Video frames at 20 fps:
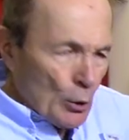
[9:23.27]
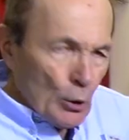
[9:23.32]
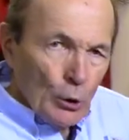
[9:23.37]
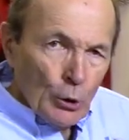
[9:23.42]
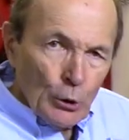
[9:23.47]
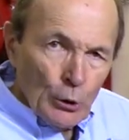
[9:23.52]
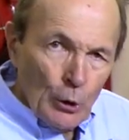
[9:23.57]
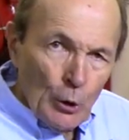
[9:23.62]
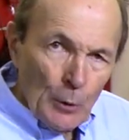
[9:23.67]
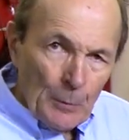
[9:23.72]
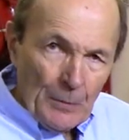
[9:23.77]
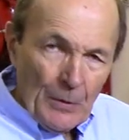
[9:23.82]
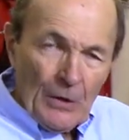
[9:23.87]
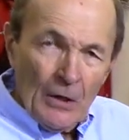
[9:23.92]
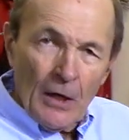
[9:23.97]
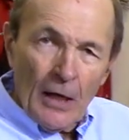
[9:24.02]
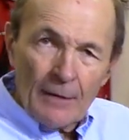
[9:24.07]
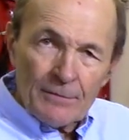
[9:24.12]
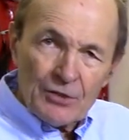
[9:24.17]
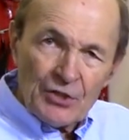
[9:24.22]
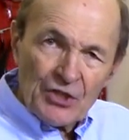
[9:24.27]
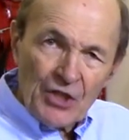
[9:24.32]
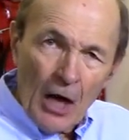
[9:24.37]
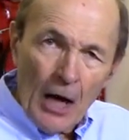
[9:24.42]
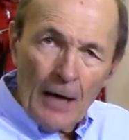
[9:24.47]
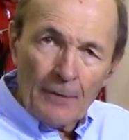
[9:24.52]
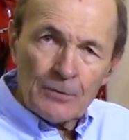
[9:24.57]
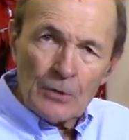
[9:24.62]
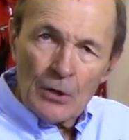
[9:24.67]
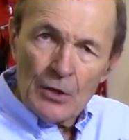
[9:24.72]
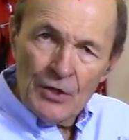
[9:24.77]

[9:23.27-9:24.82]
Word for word: loop of soft